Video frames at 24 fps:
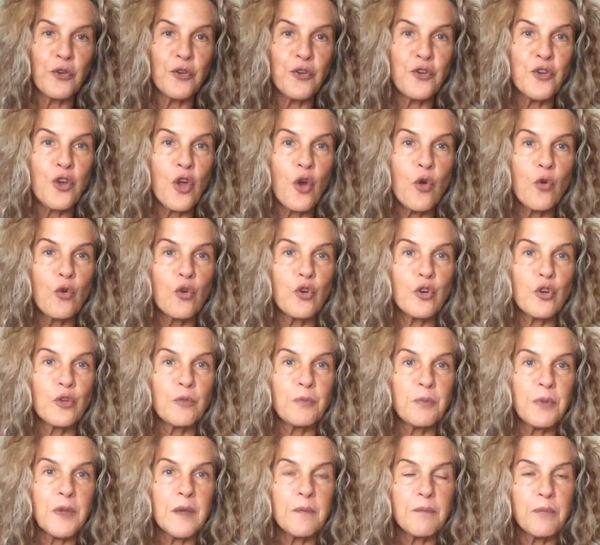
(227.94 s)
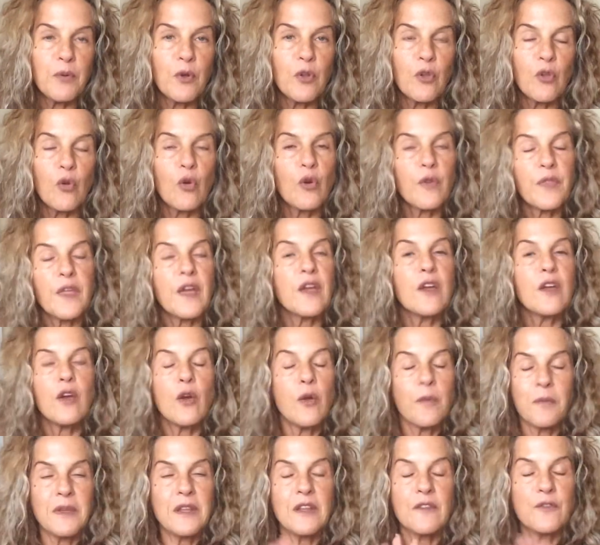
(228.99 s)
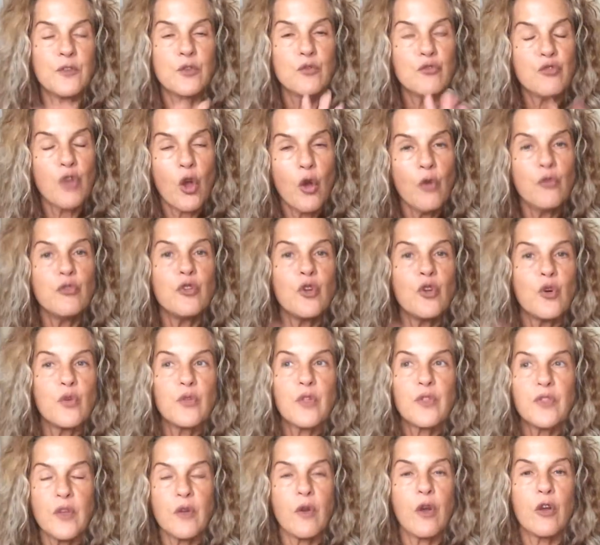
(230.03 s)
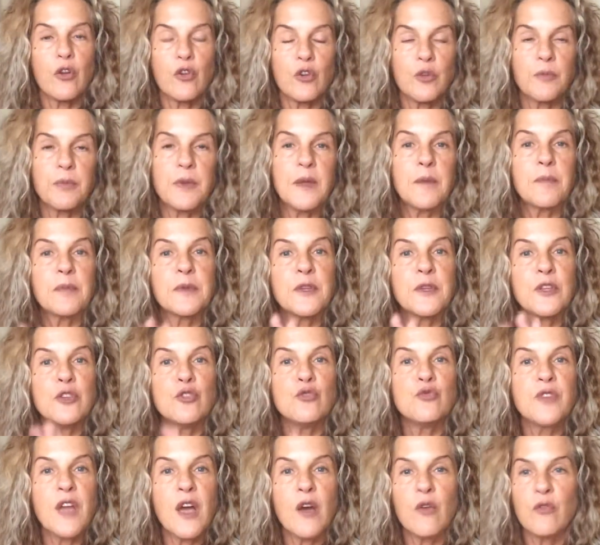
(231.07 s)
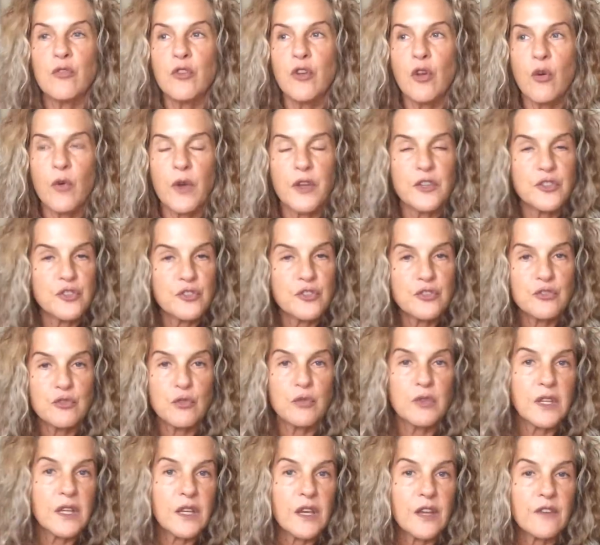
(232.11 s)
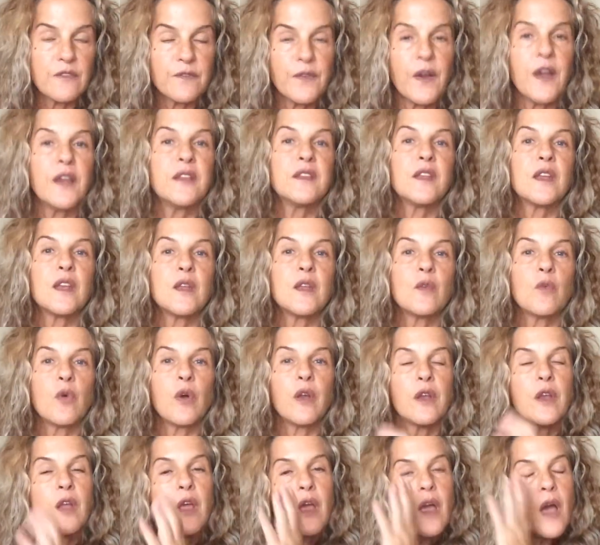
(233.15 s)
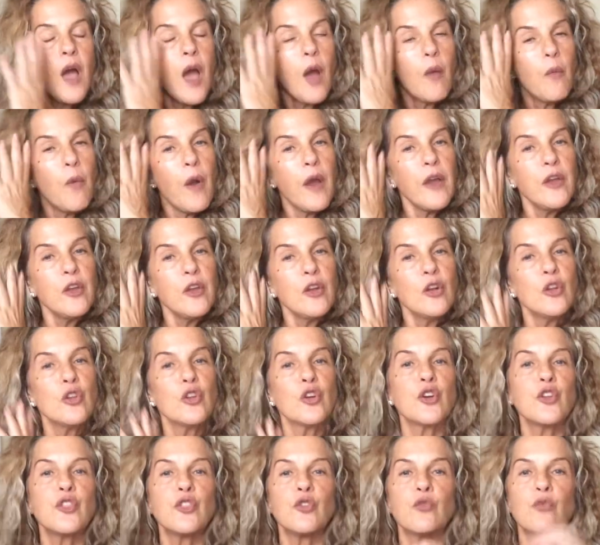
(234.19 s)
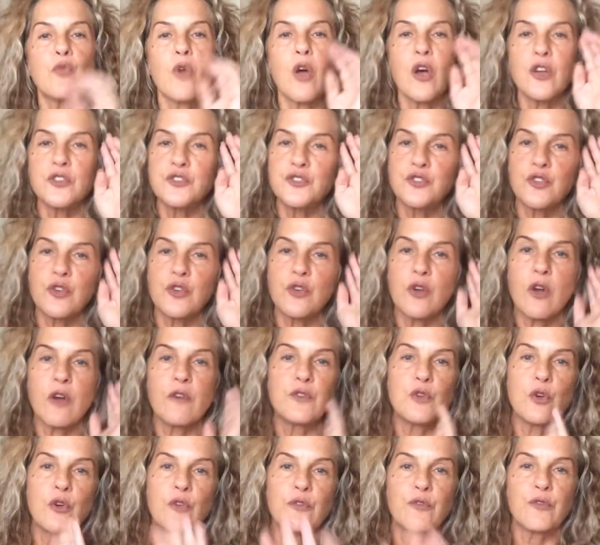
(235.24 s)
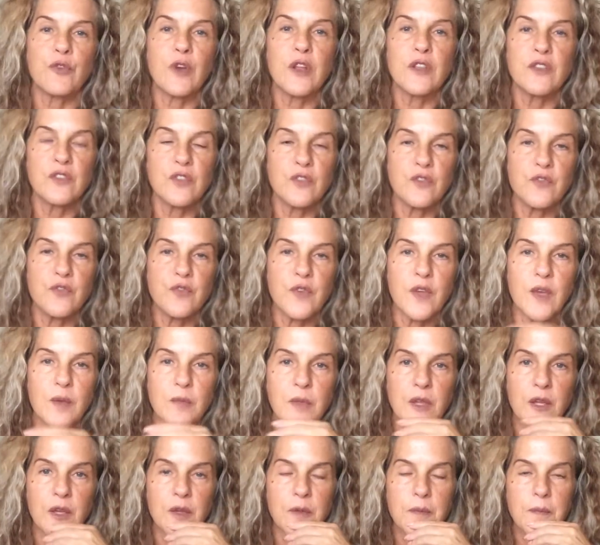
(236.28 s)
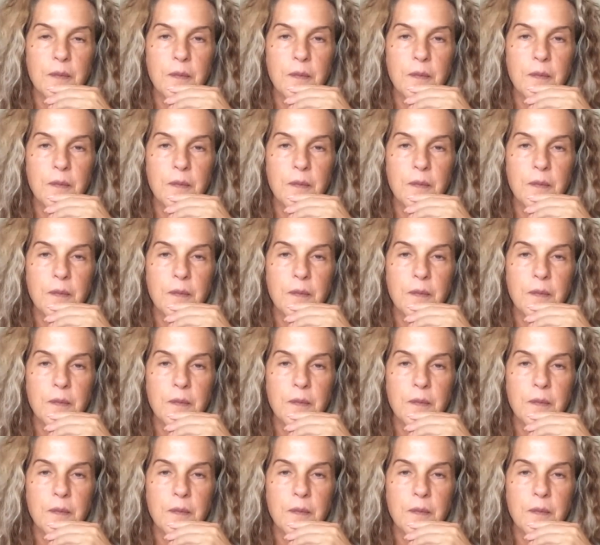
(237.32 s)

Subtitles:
know good people, if you don't know that there are good people and you doubt, no, I just don't think I'd find anyone. I want you to look at the roster of your friends and family.